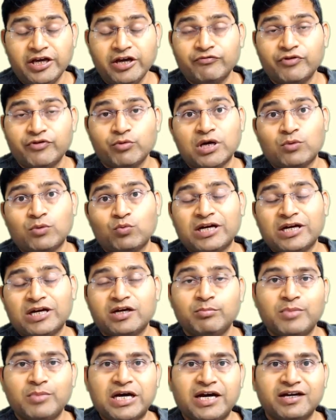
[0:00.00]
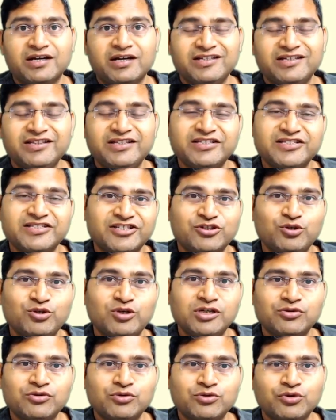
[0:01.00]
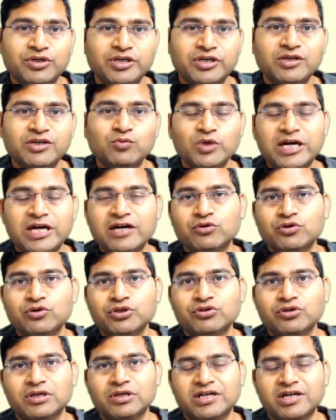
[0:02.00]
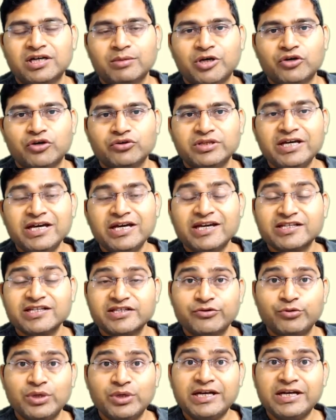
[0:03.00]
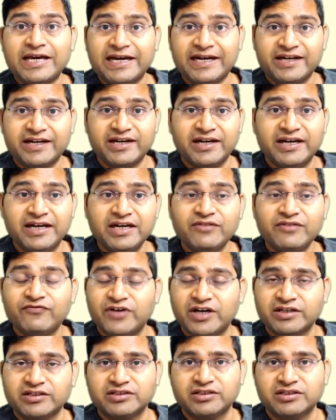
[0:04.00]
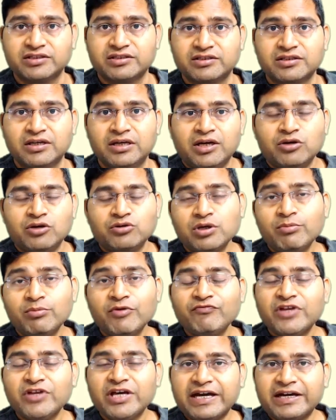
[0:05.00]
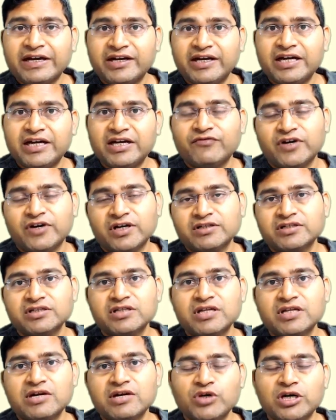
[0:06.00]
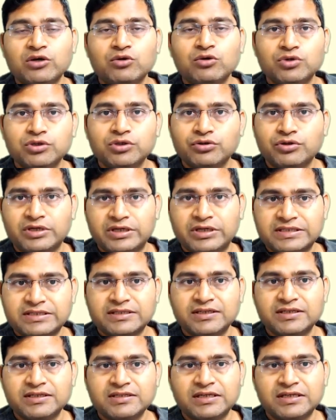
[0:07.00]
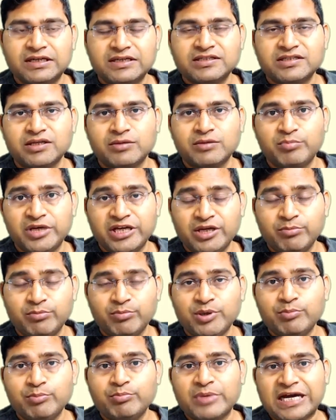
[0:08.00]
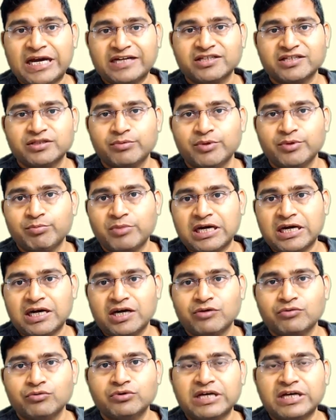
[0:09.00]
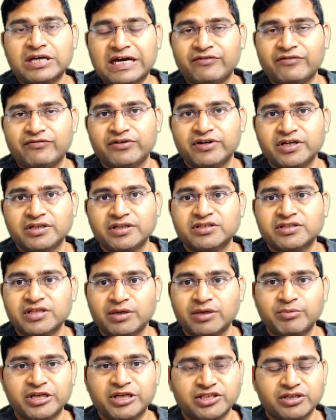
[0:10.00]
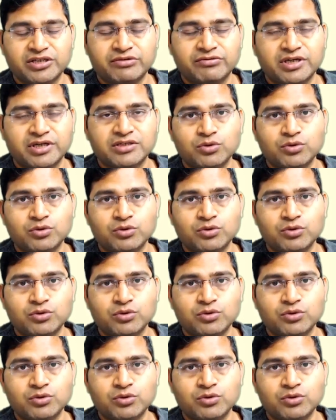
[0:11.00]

Hey everyone, welcome back. In this SQL tutorial, we are going to learn about the SQL aggregate functions. Now, some of the aggregate functions that we are going to discuss is minimum, maximum, count, average, sum, etc.